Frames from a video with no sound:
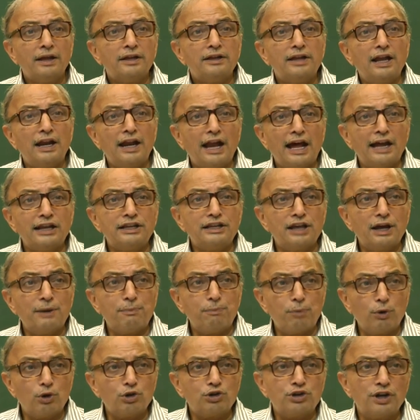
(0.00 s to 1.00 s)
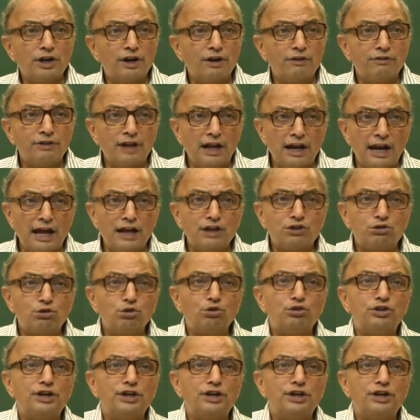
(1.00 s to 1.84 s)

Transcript: the larger portion of the last two